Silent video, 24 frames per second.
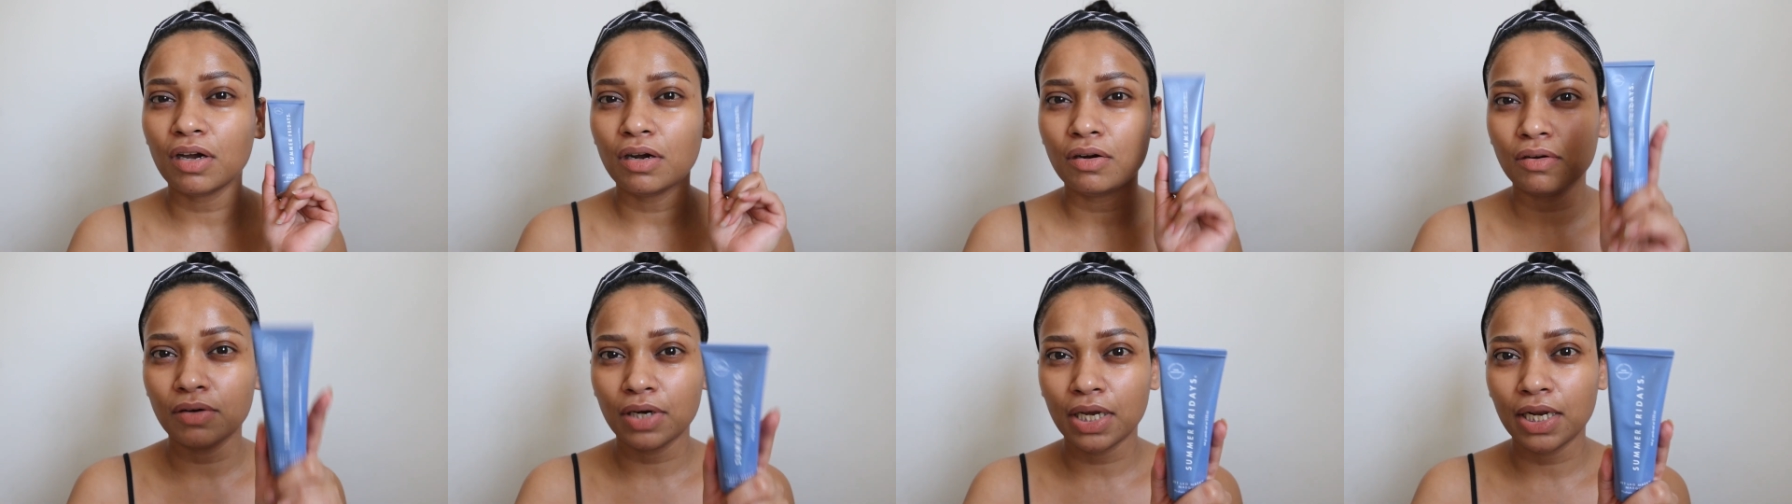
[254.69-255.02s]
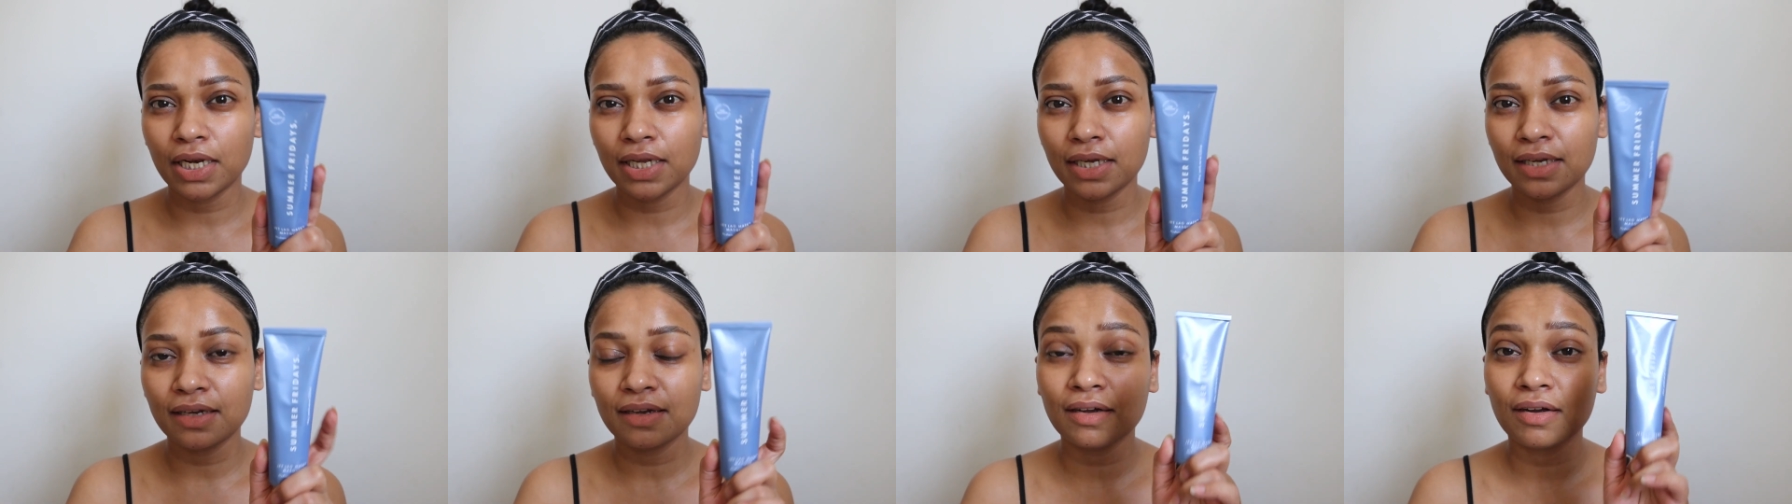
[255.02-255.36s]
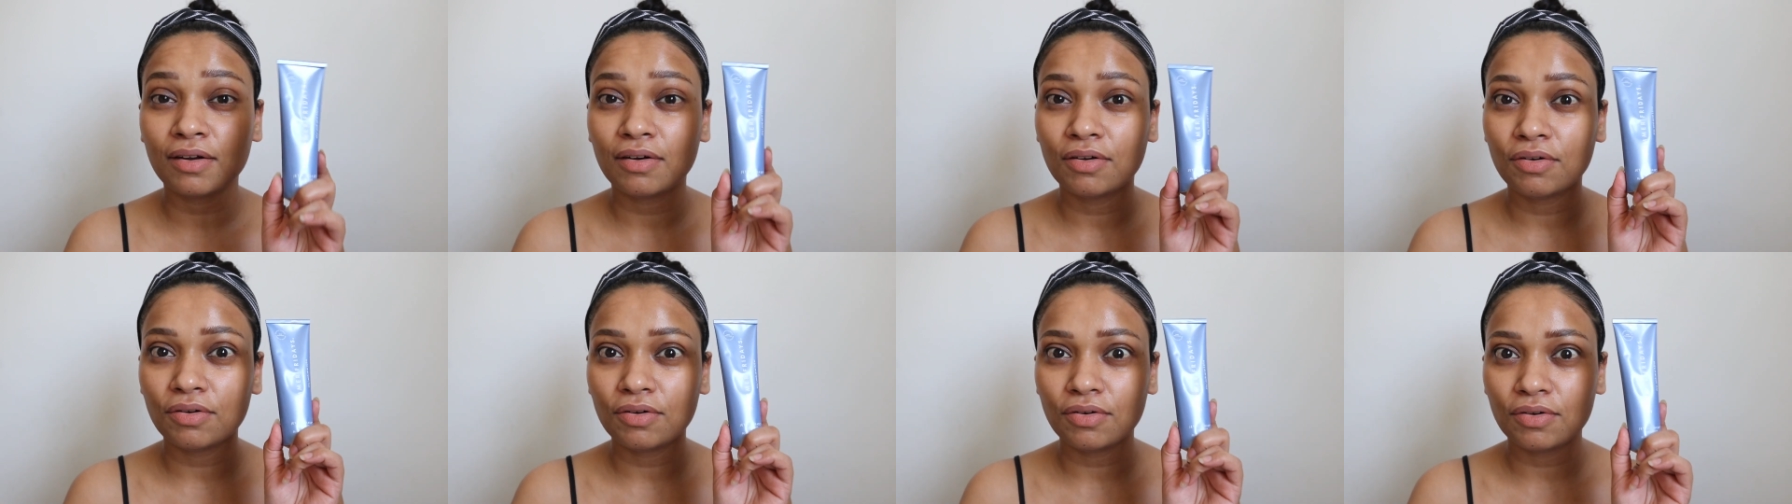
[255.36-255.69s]
a really,
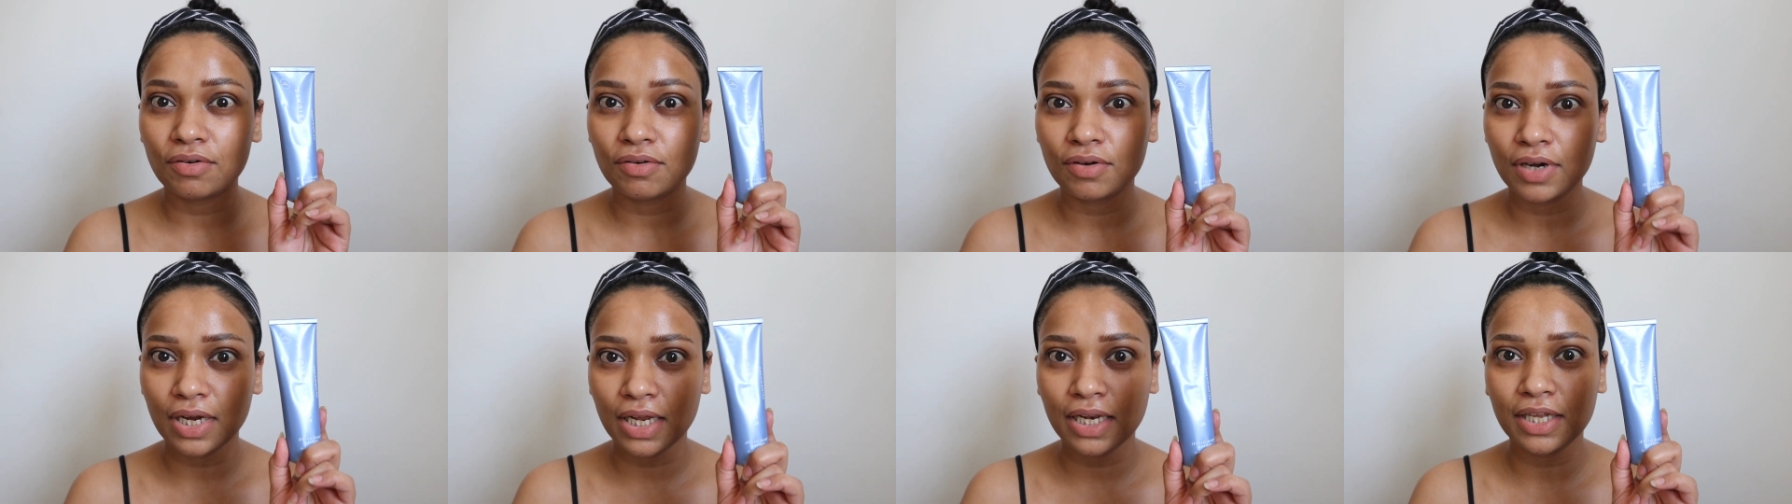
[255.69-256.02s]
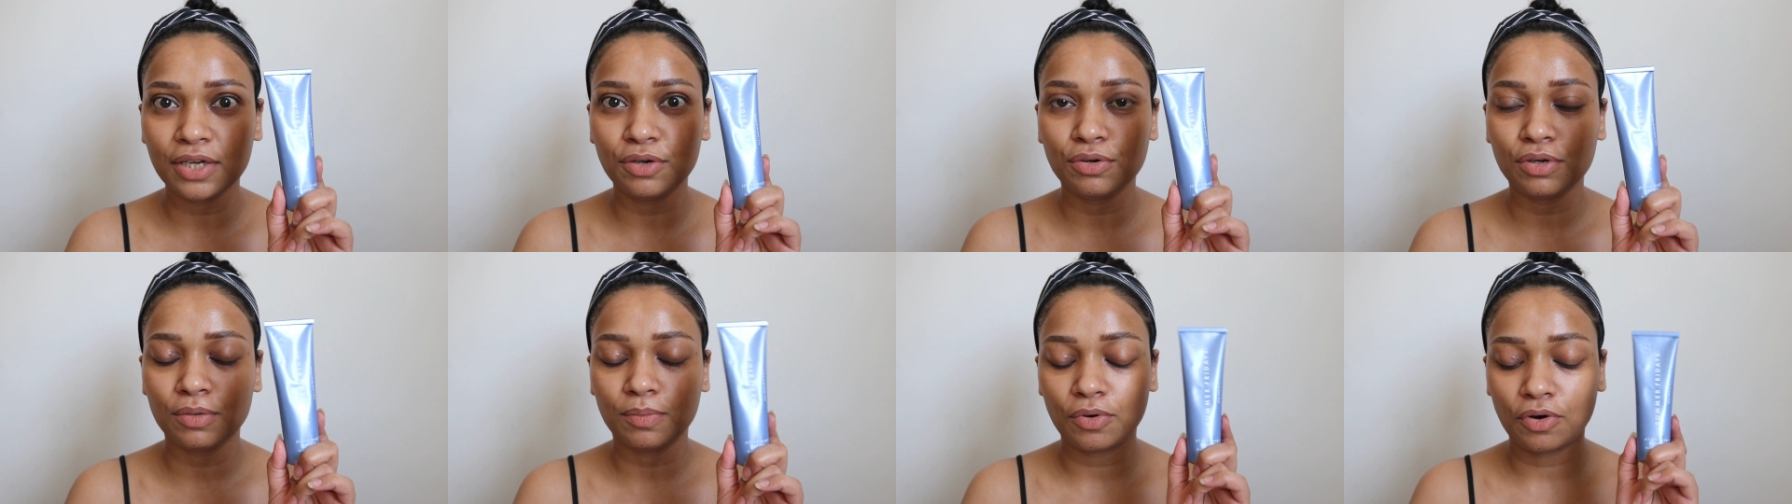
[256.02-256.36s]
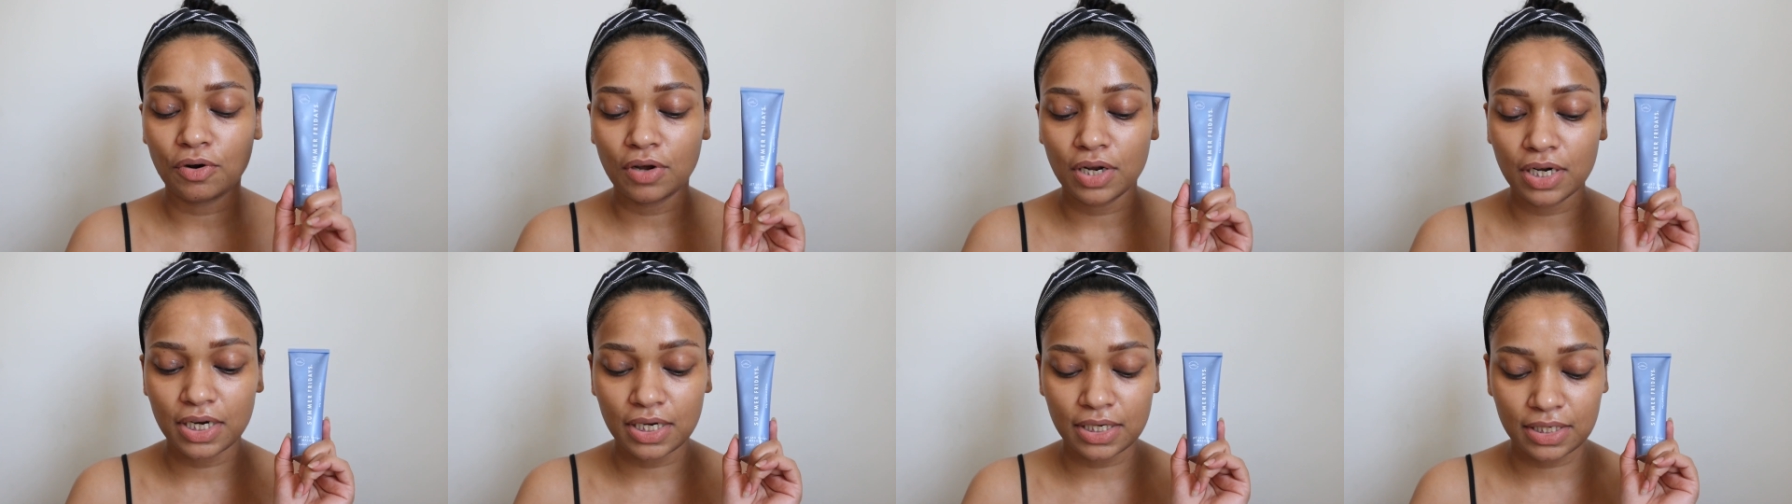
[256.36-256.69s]
really good
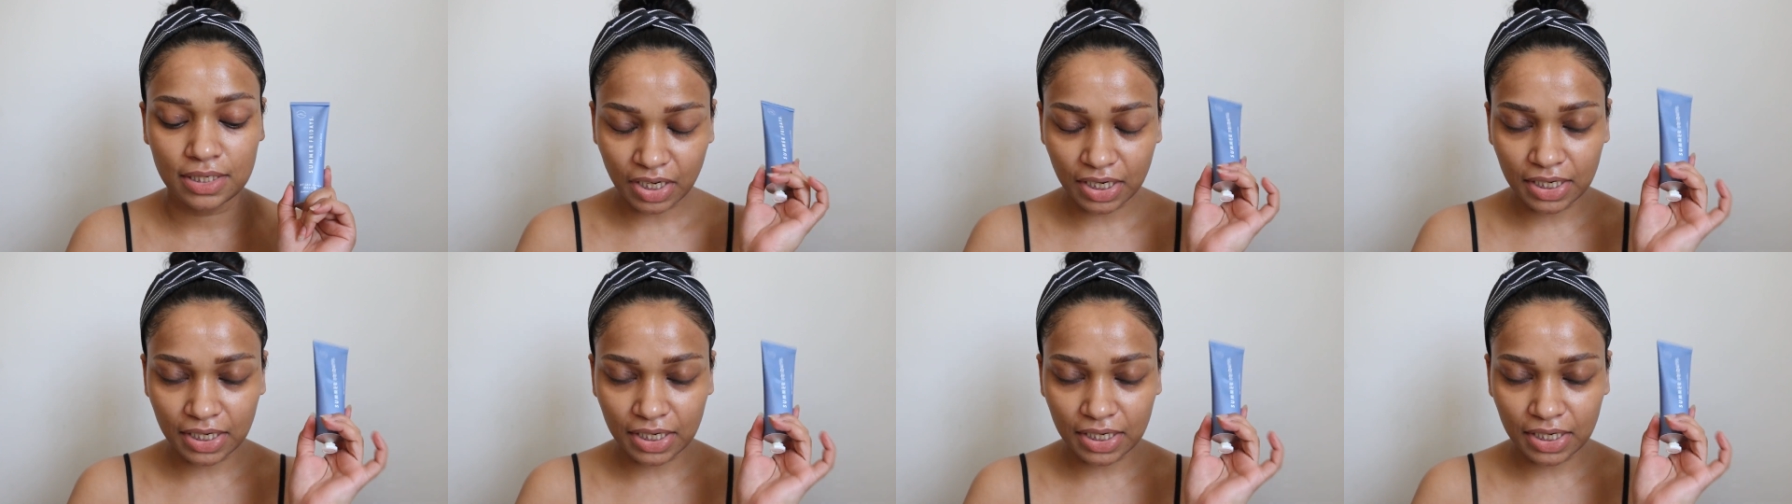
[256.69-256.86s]
product.